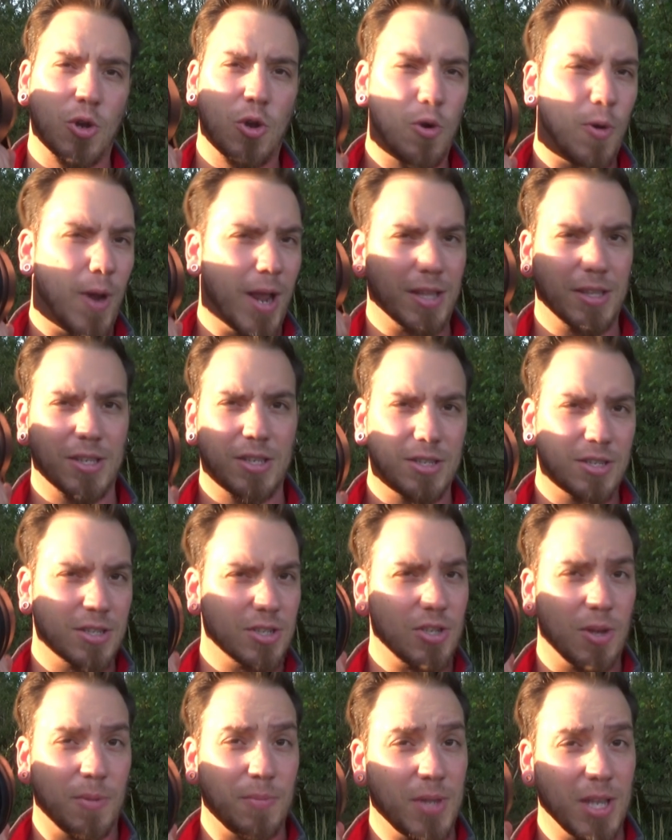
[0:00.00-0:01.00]
correct
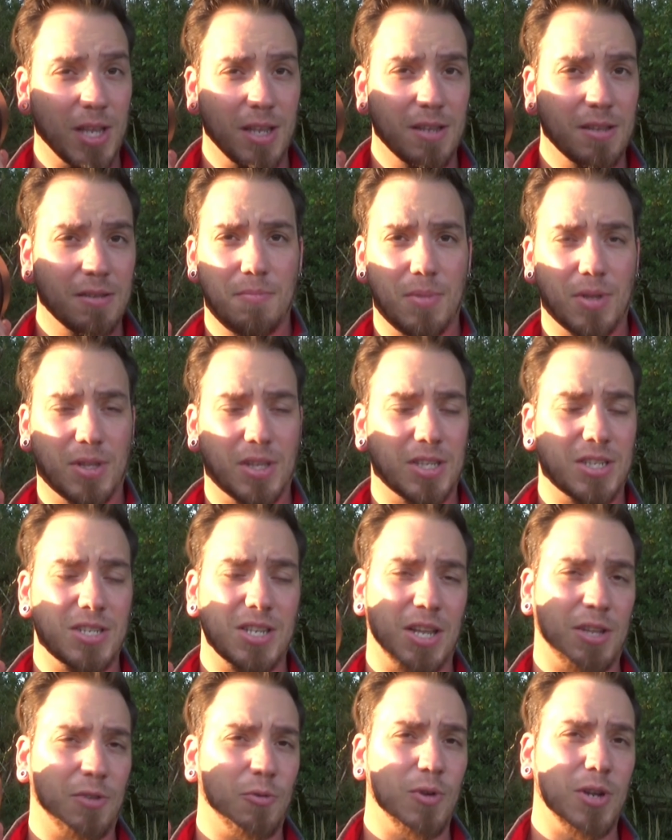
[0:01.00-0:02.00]
something, but it's
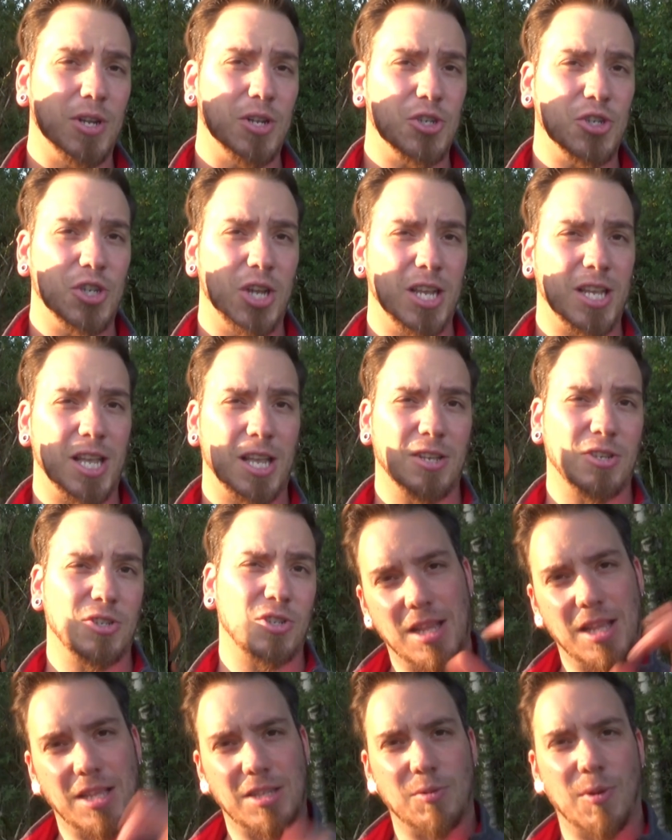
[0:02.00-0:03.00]
not really shaking.
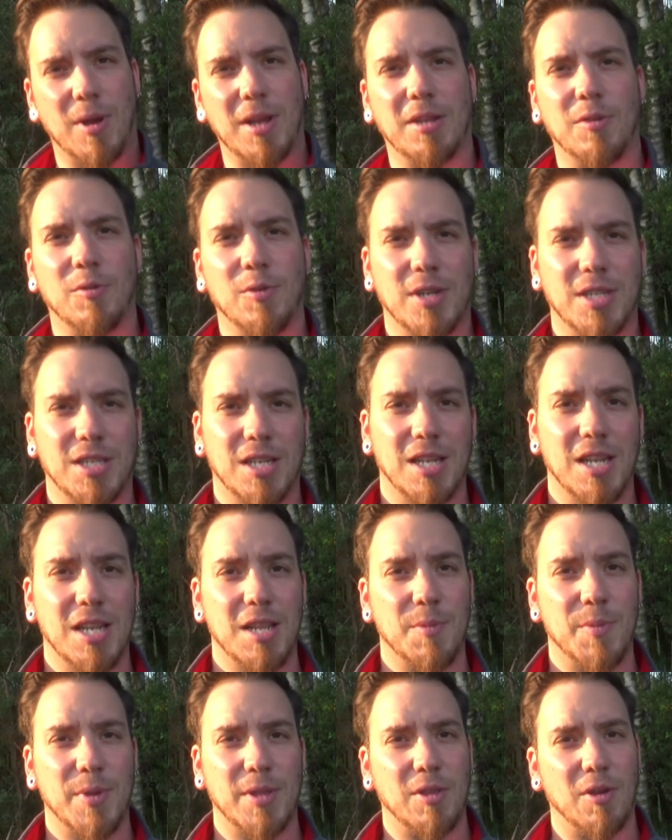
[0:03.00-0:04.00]
So that's why there was a
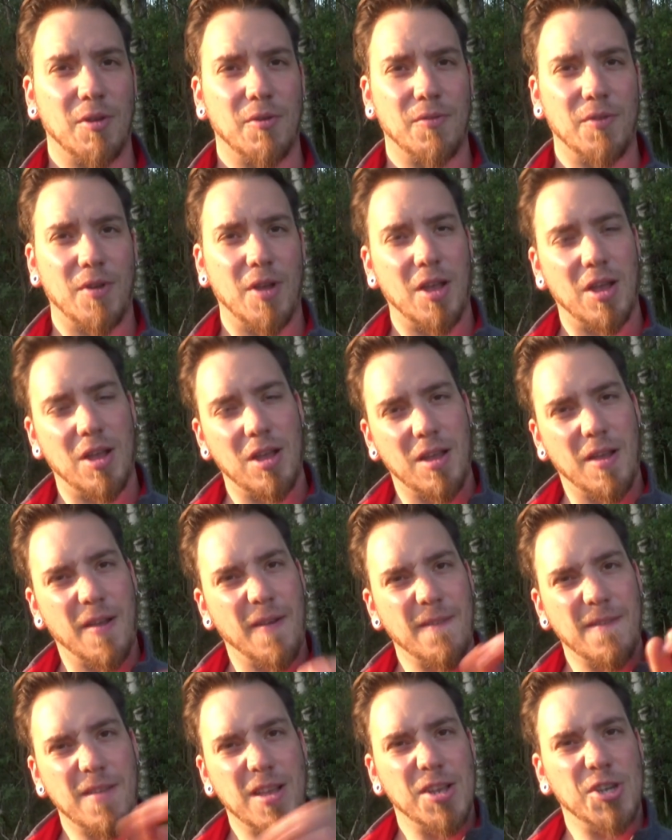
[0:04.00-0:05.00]
little bit of
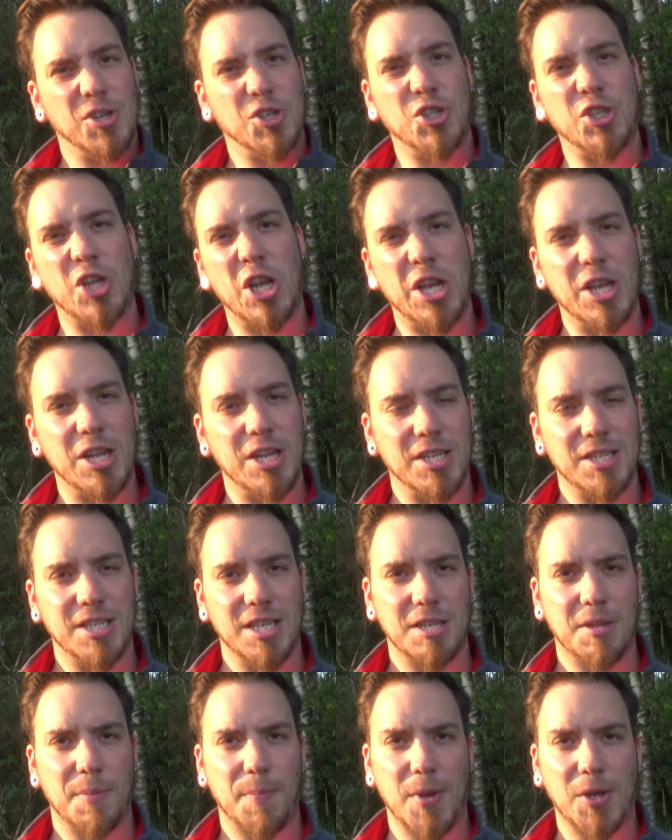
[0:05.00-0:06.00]
shakiness
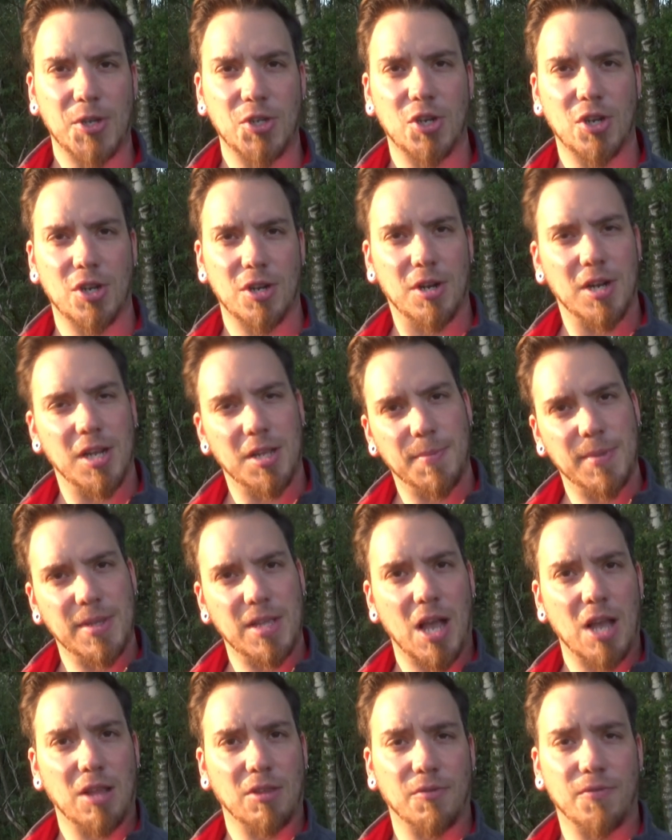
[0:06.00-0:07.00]
in the picture, a little bit
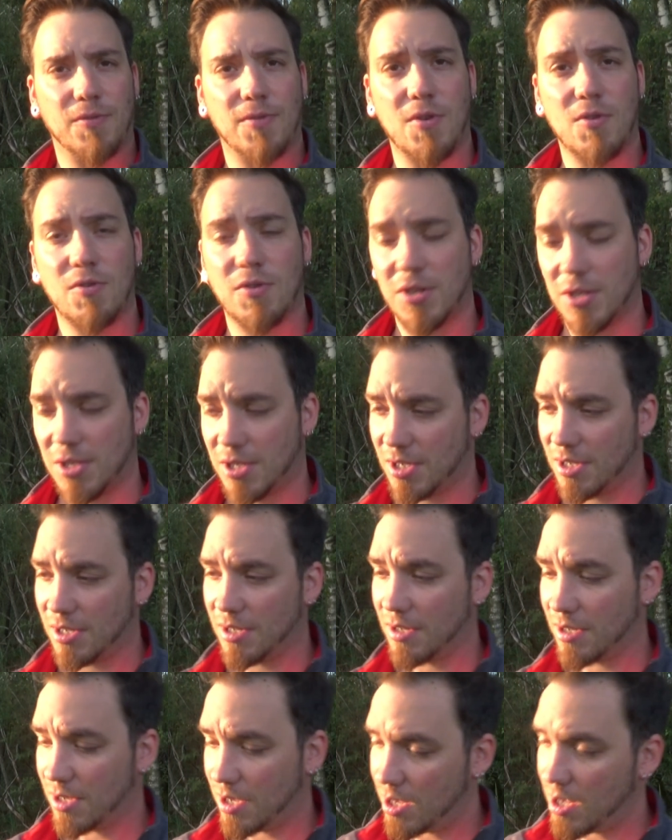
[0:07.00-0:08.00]
out of focus
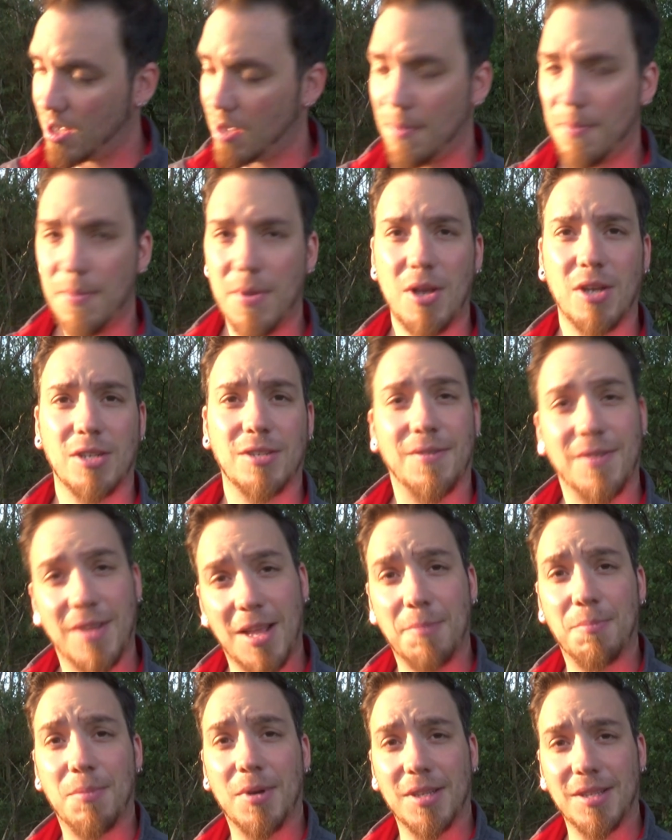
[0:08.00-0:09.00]
because of
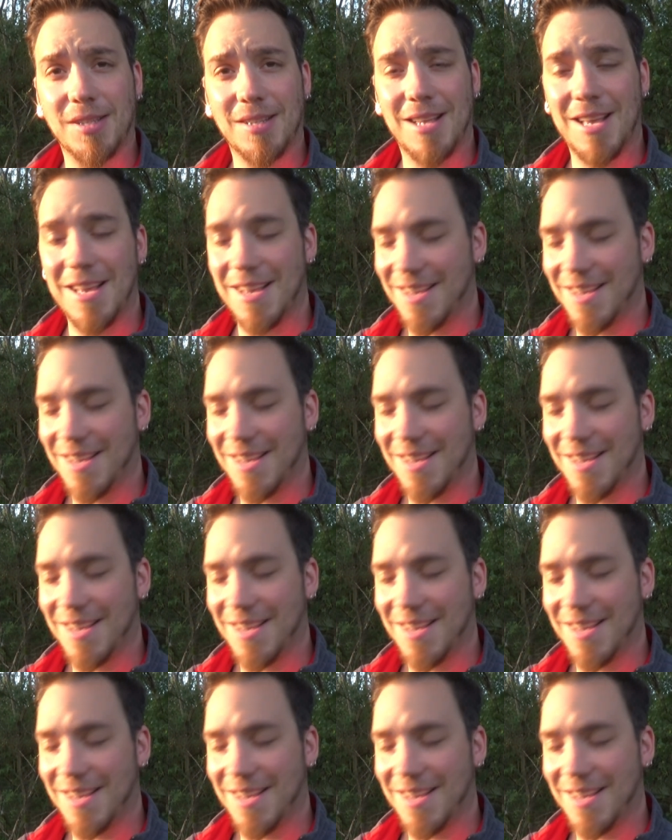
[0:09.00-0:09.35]
that button.